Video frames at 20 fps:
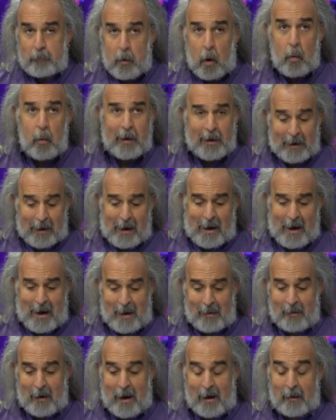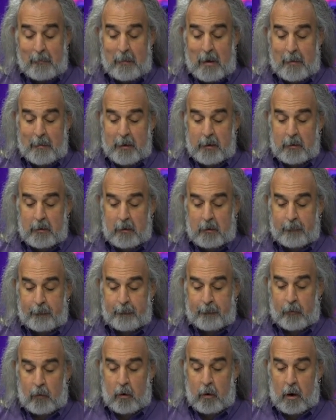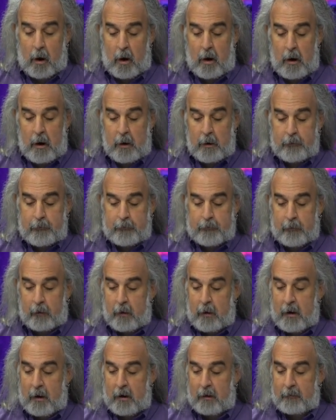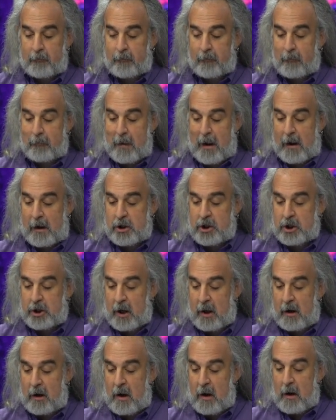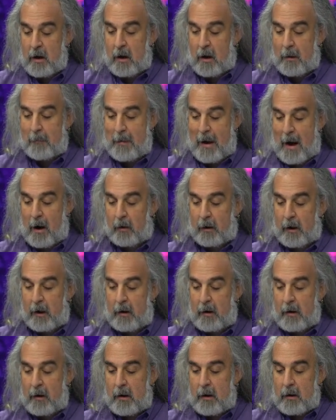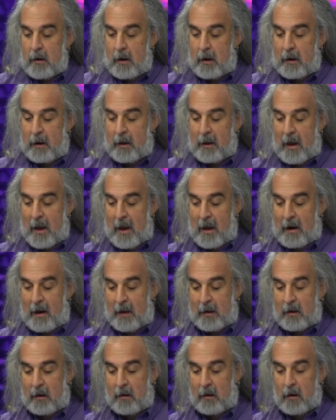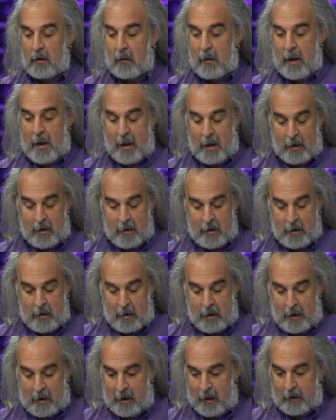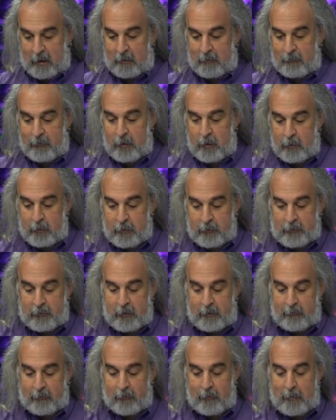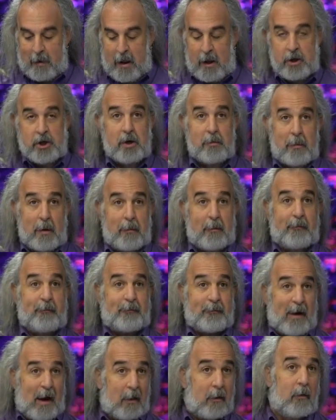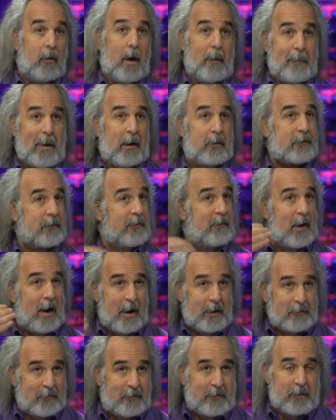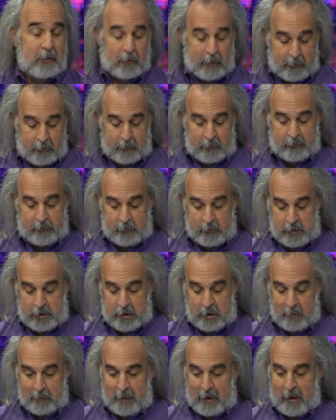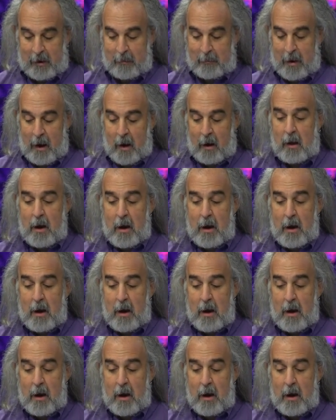we can highlight and maybe look for certain information about it. And again, I can go in and I can view this information, maybe follow up outside to see whether it's a legitimate email.